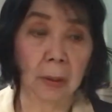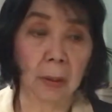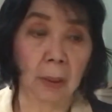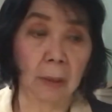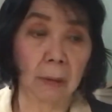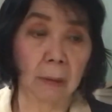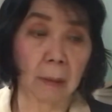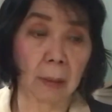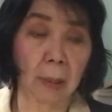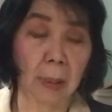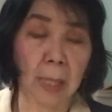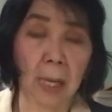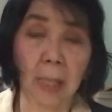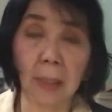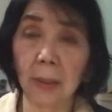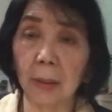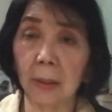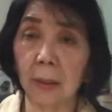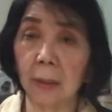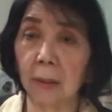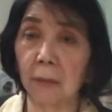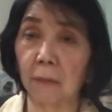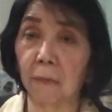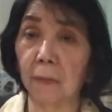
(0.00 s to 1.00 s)
the
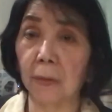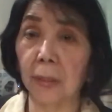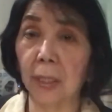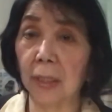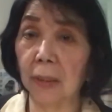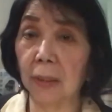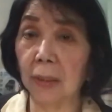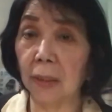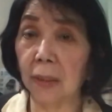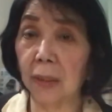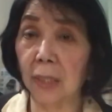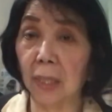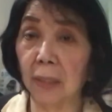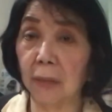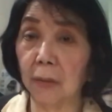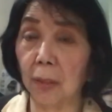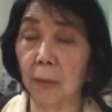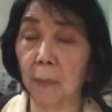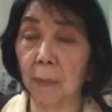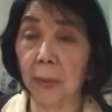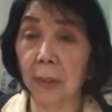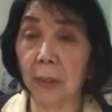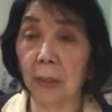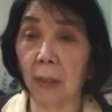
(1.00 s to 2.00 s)
next of kin, etc.,
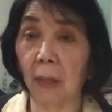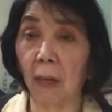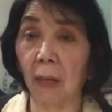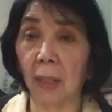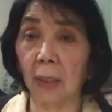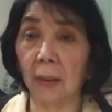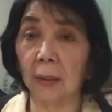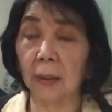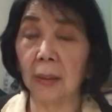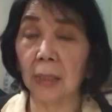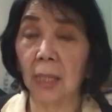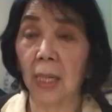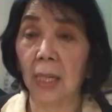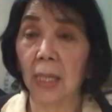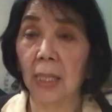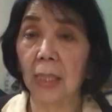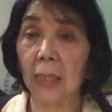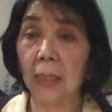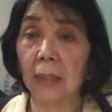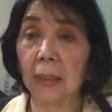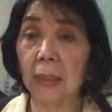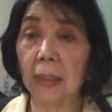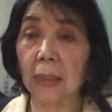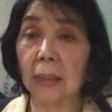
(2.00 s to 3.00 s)
because
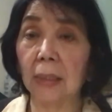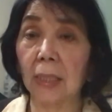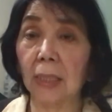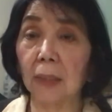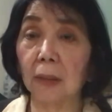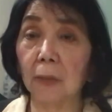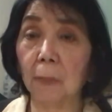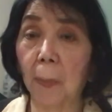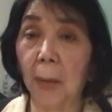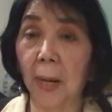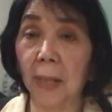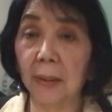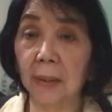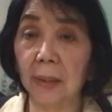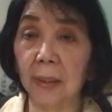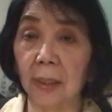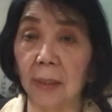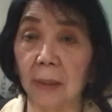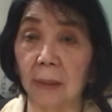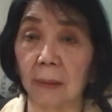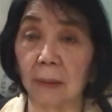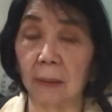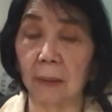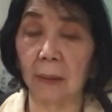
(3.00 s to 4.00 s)
it is
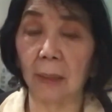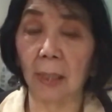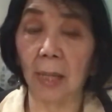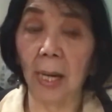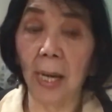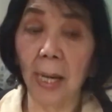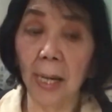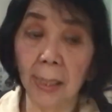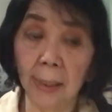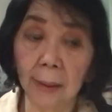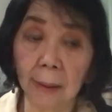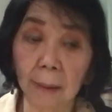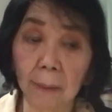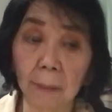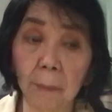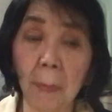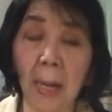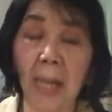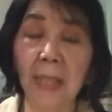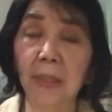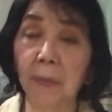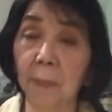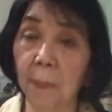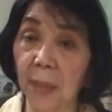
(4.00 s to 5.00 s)
expected. And
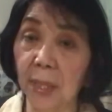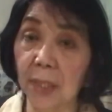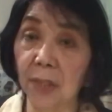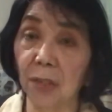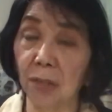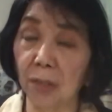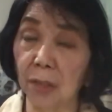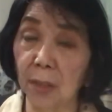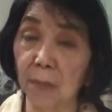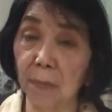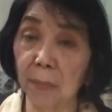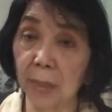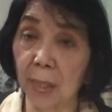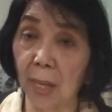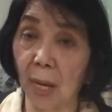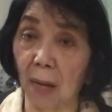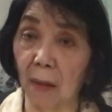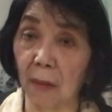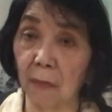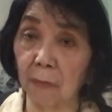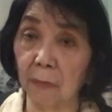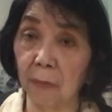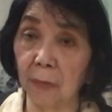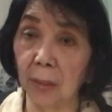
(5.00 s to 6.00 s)
by the patient
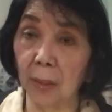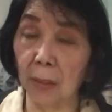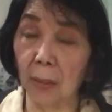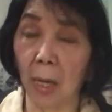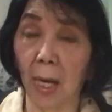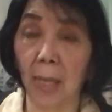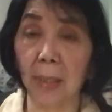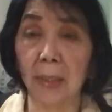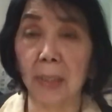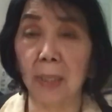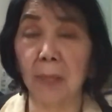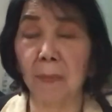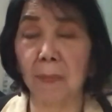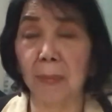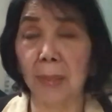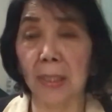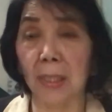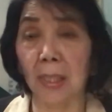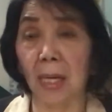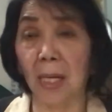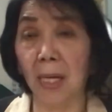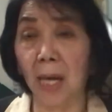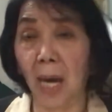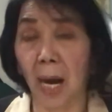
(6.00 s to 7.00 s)
himself, had he
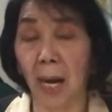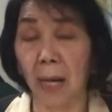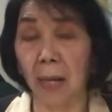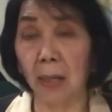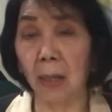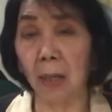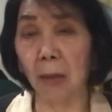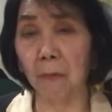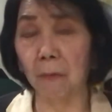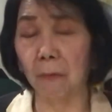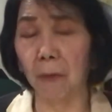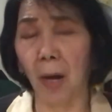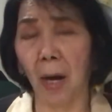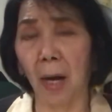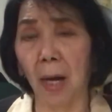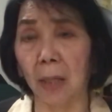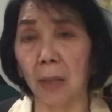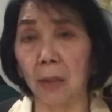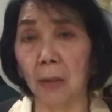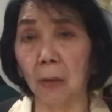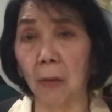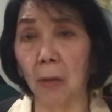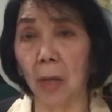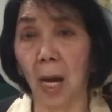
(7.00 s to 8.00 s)
been alive,
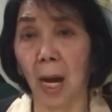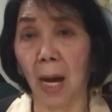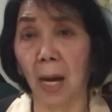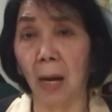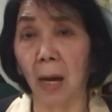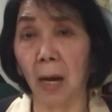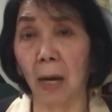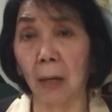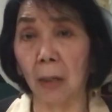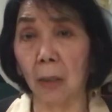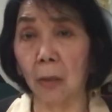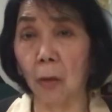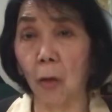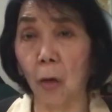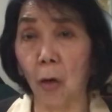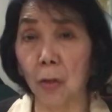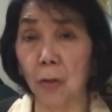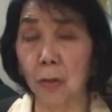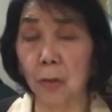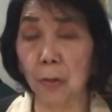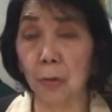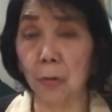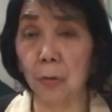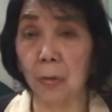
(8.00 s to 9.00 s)

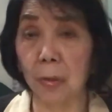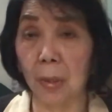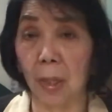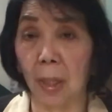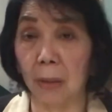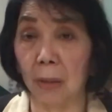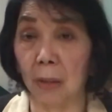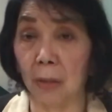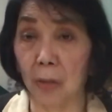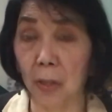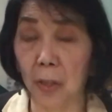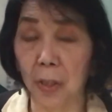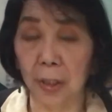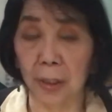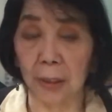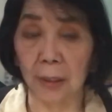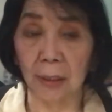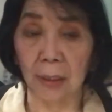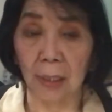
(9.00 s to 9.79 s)
conscious and alert,